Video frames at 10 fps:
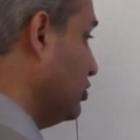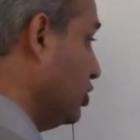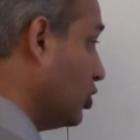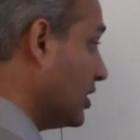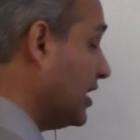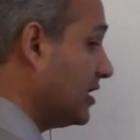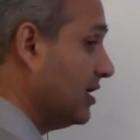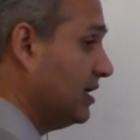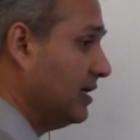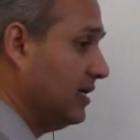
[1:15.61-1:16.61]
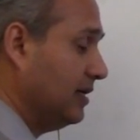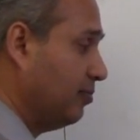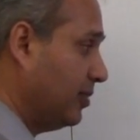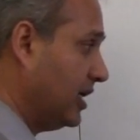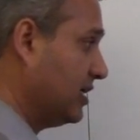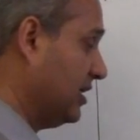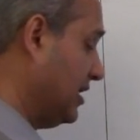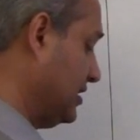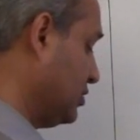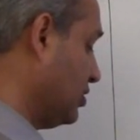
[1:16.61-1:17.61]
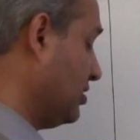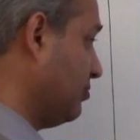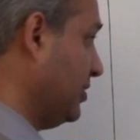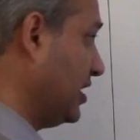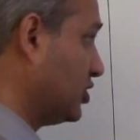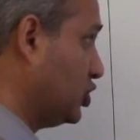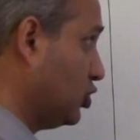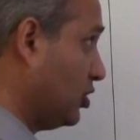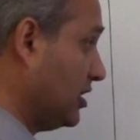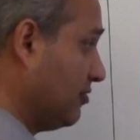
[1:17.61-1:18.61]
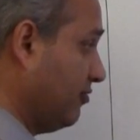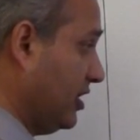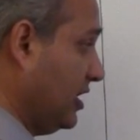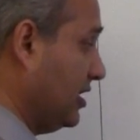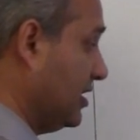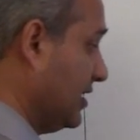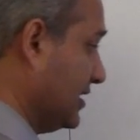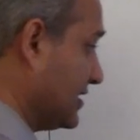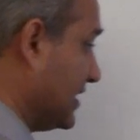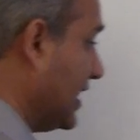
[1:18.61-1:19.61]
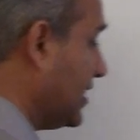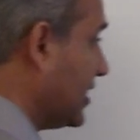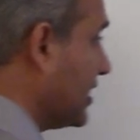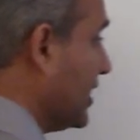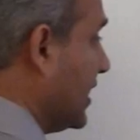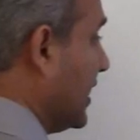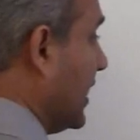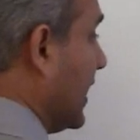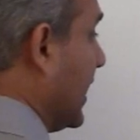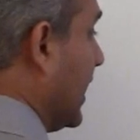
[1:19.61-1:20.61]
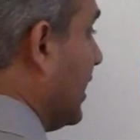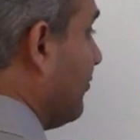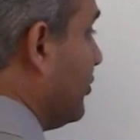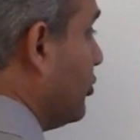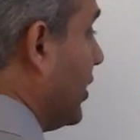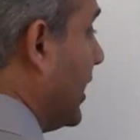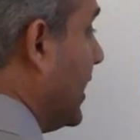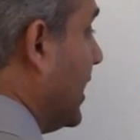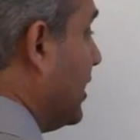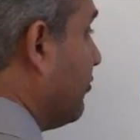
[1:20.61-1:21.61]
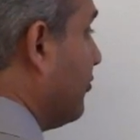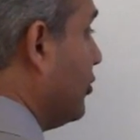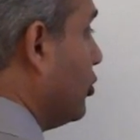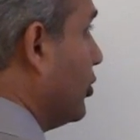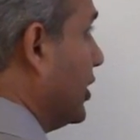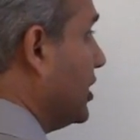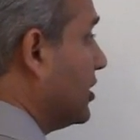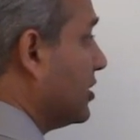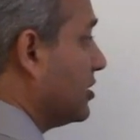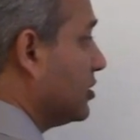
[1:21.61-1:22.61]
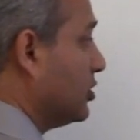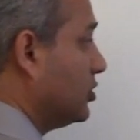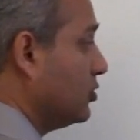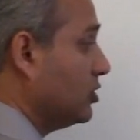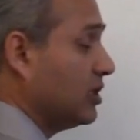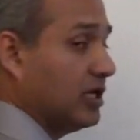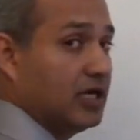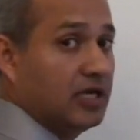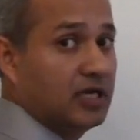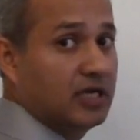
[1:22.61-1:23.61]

know that, but I just want to make sure that we understand it. If you add fluid to the